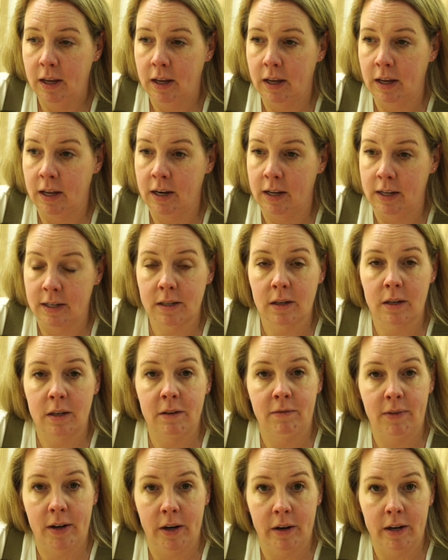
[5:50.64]
It is going
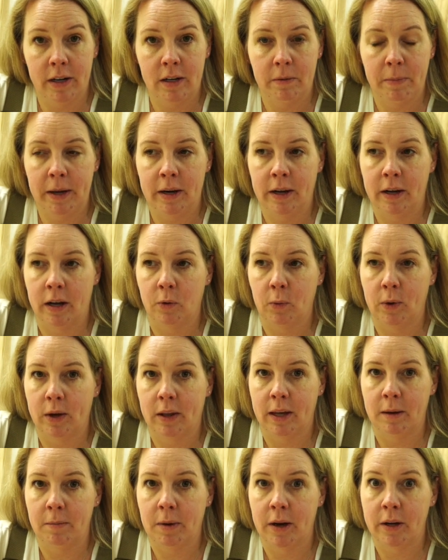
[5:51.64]
to vary depending on what
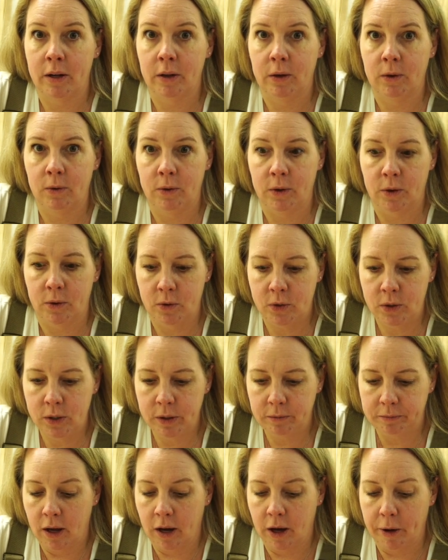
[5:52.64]
clay body you
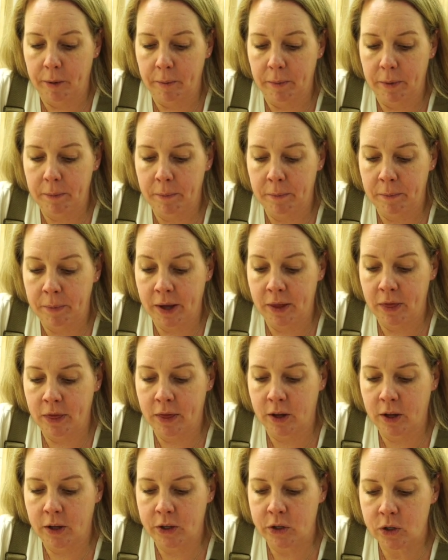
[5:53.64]
use, but
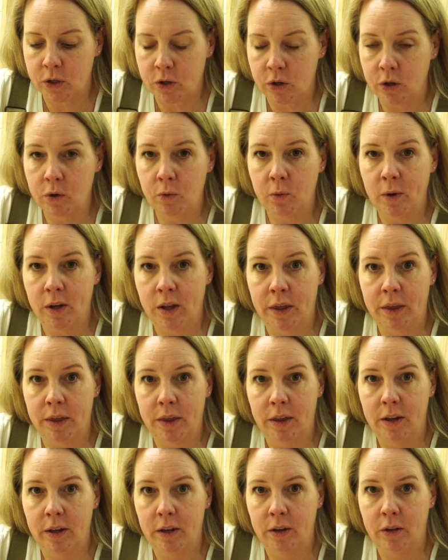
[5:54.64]
the concern
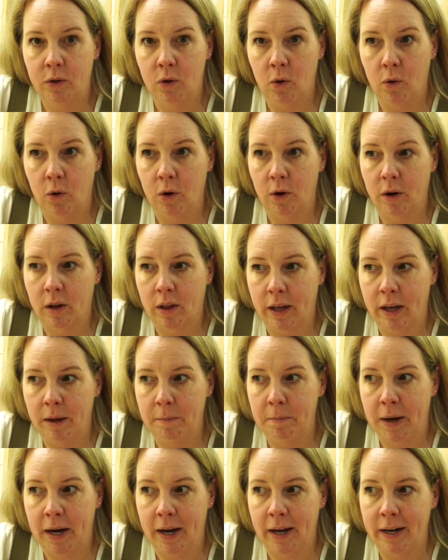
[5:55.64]
with your clay
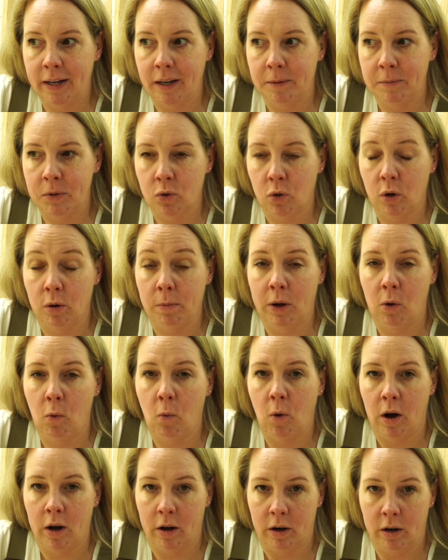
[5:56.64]
body absorbing
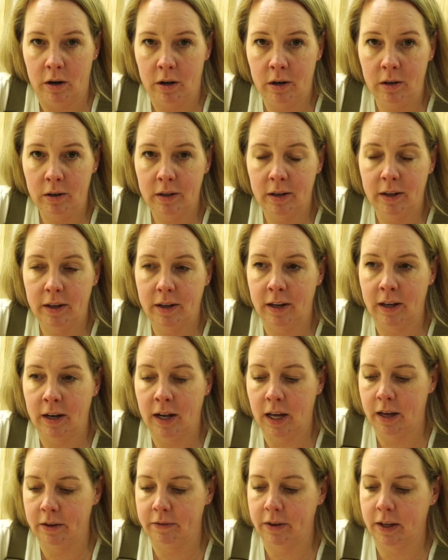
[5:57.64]
water and
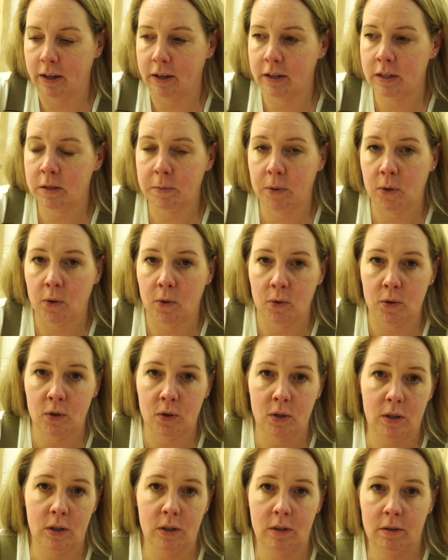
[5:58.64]
having
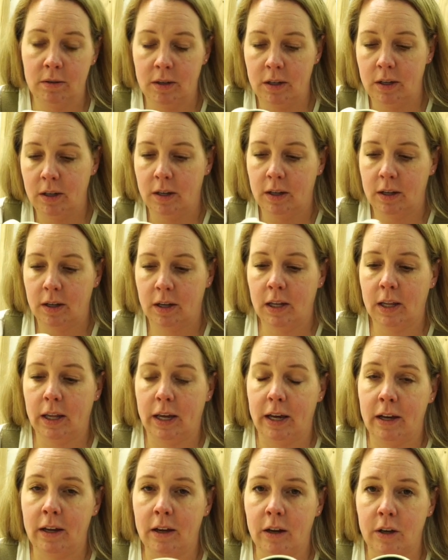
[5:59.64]
exposed
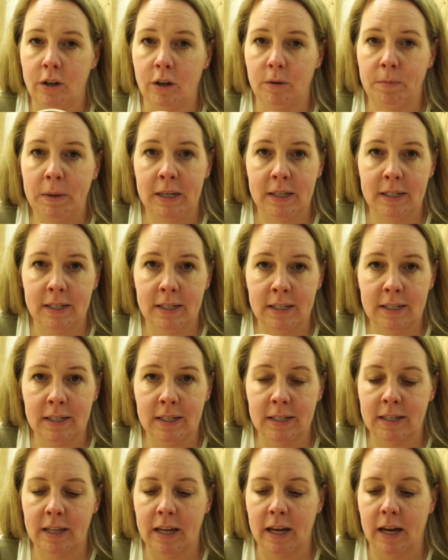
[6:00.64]
clay on your pieces
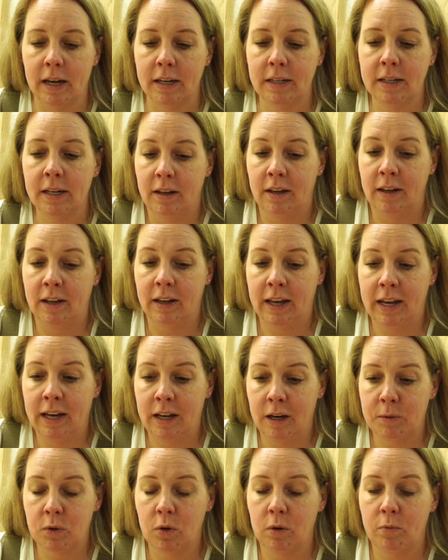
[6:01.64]
is that it
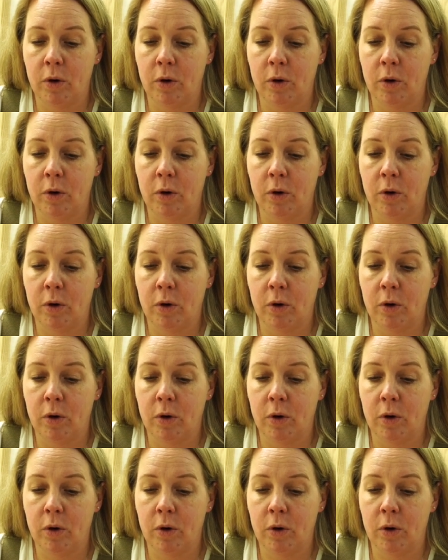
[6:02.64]
can absorb